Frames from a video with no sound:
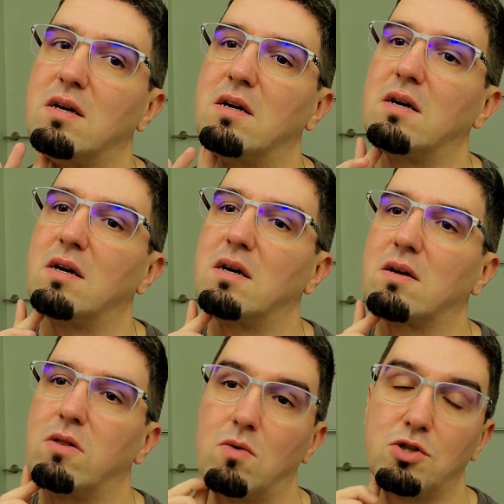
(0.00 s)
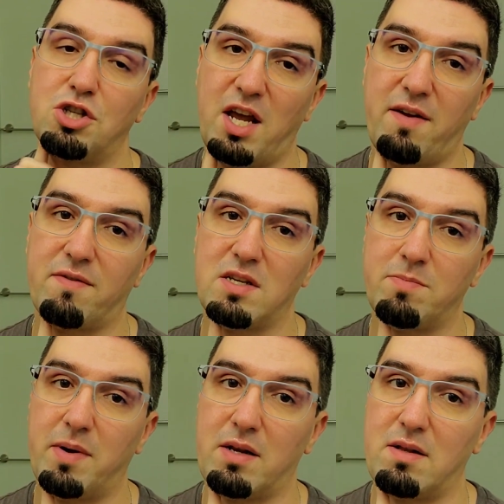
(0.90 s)
close shave
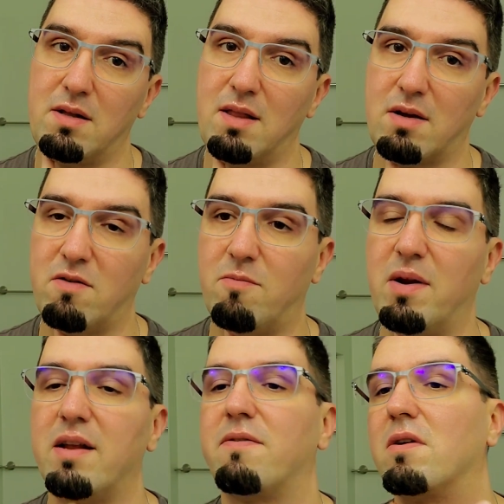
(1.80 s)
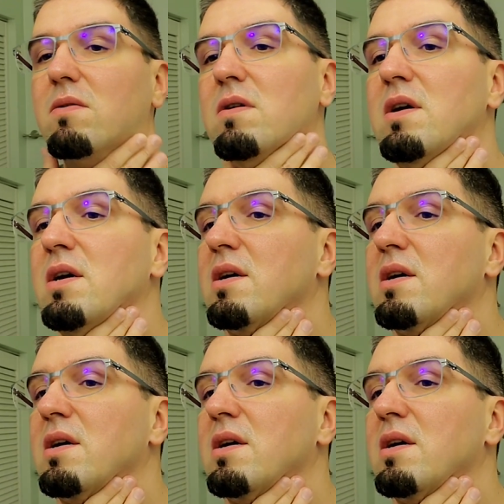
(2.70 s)
despite the lack of blade feel.